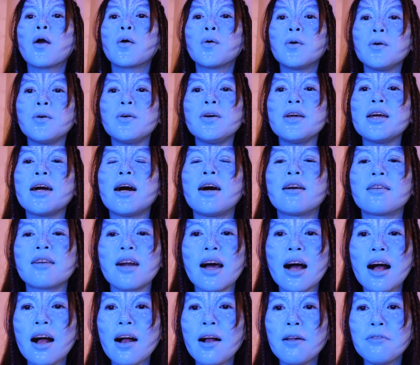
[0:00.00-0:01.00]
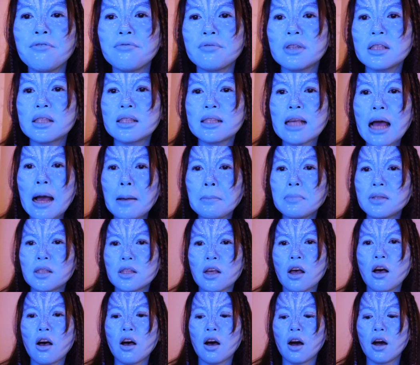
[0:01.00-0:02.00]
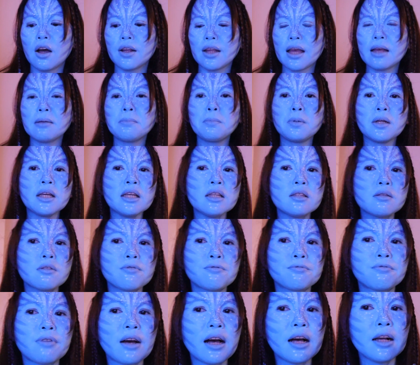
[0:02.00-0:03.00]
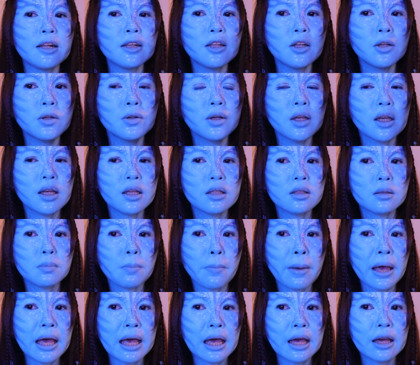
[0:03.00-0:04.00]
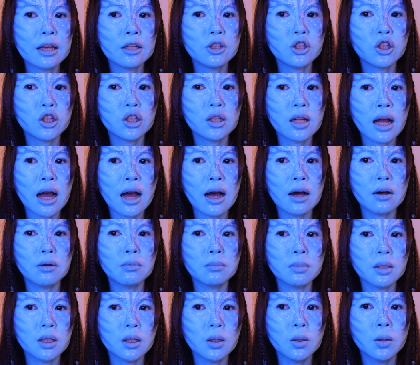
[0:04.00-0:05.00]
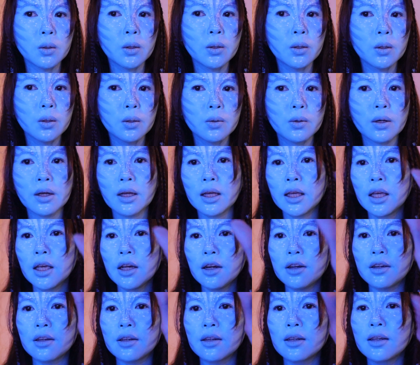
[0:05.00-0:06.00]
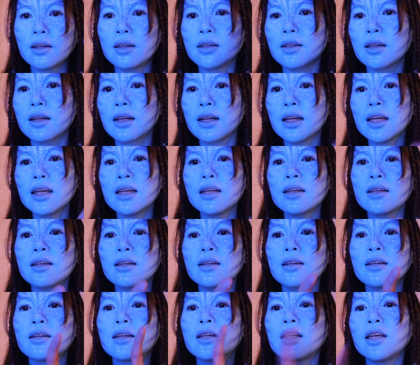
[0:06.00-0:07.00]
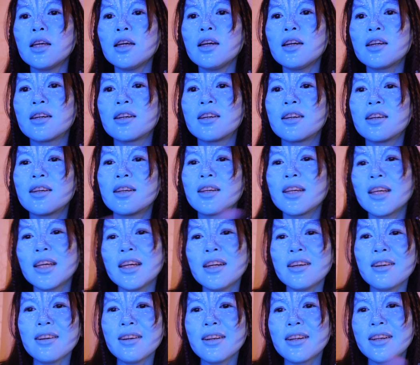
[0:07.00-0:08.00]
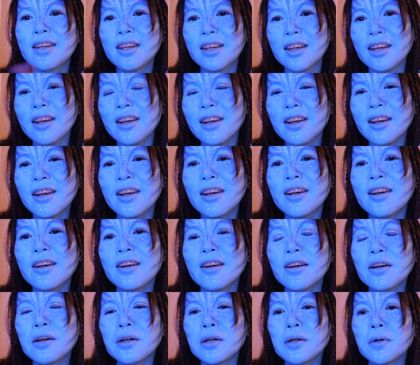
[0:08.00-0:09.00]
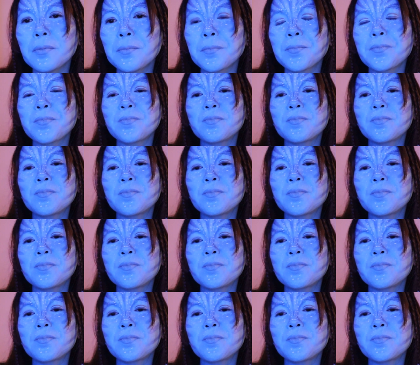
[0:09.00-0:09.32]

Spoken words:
Kuya Ralph Samson. And please follow his page down below. Here. Click here. Here. Here.